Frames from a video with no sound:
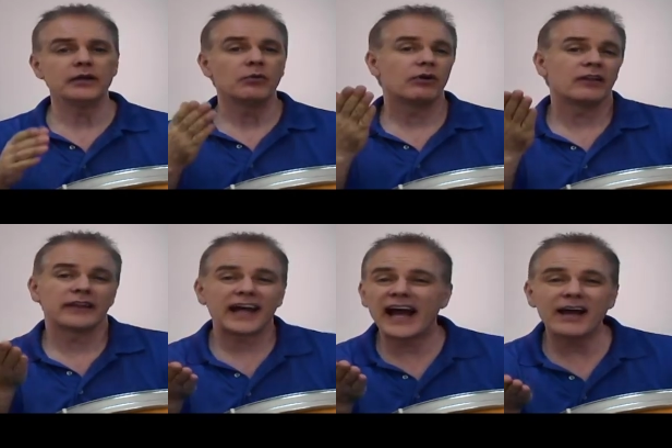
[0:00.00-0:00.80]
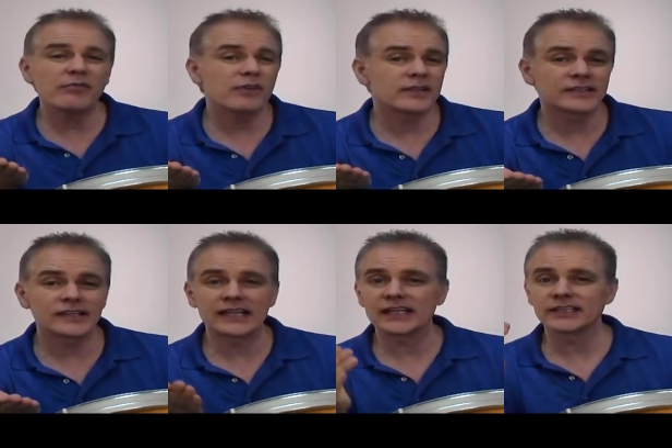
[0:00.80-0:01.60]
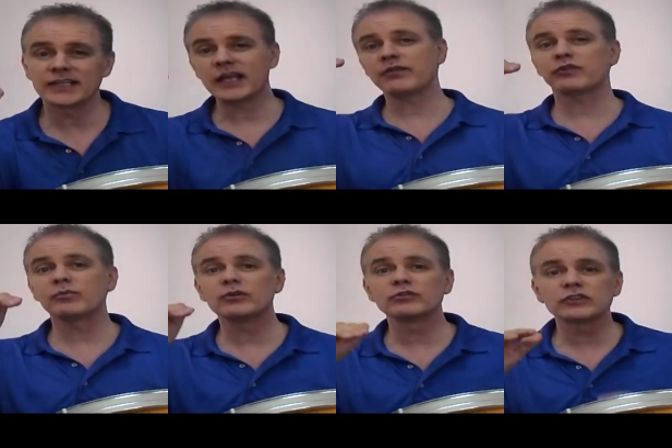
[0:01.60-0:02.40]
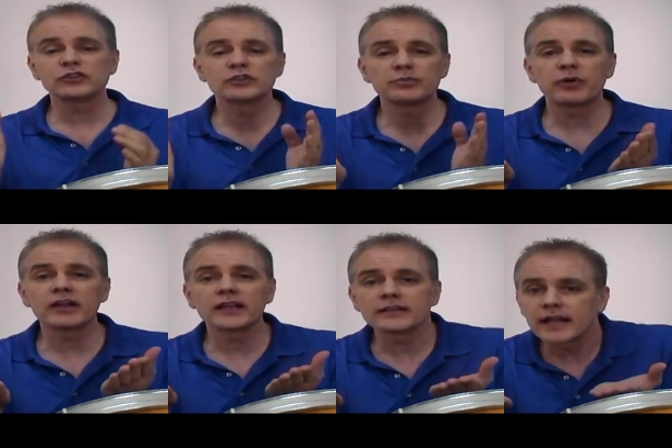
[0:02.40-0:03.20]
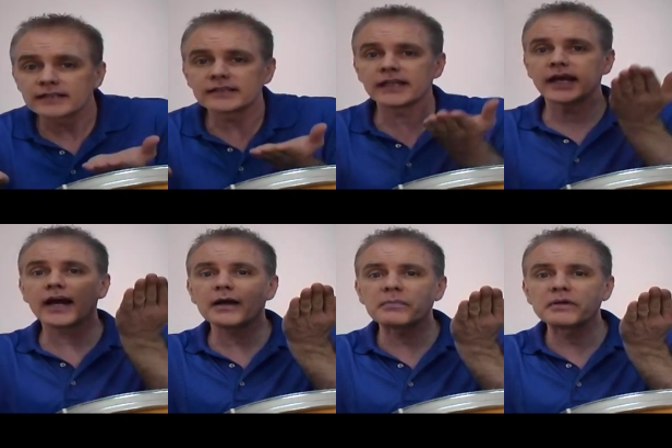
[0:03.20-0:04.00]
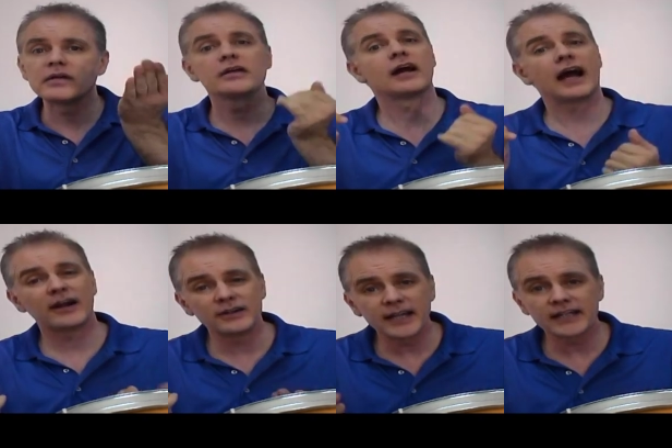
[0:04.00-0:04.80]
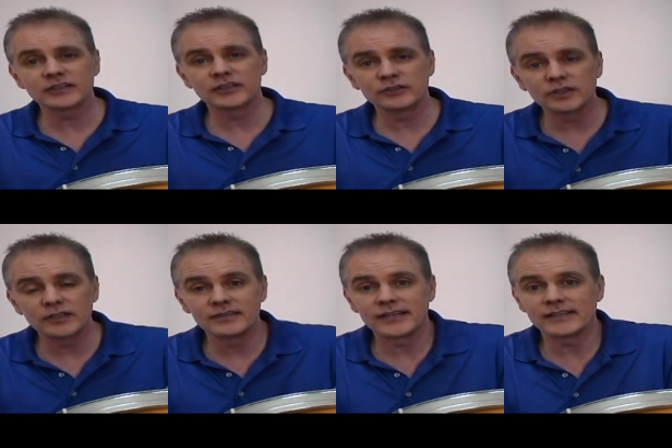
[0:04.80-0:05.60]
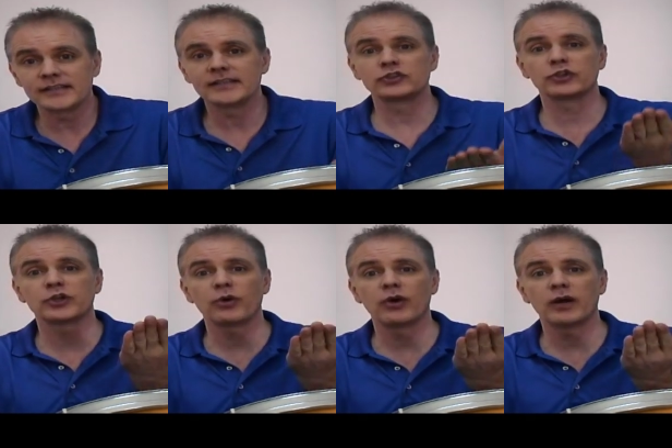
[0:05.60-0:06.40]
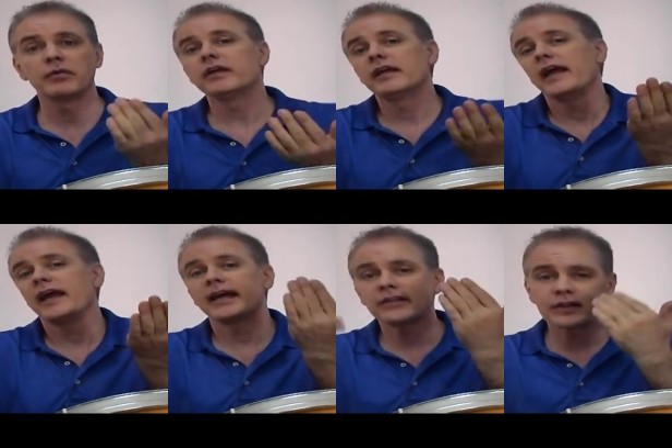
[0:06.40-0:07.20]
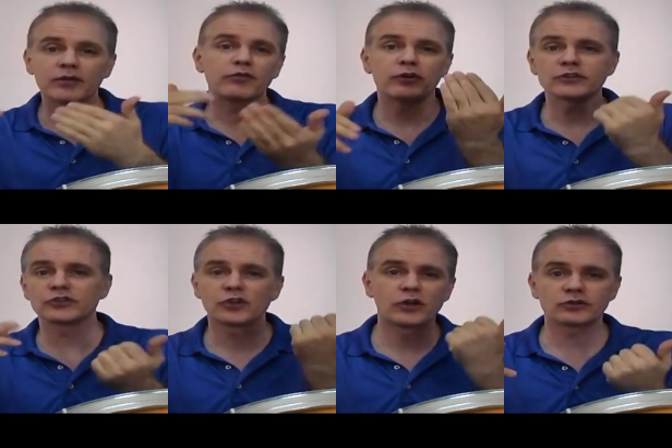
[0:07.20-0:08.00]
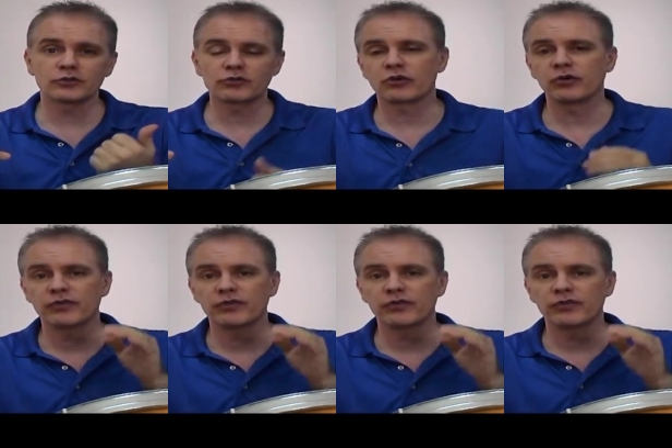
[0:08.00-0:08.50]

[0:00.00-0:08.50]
Well, an obvious thing is, if the musicians bring the intensity up, our dancing intensity should go up. And the converse is also true.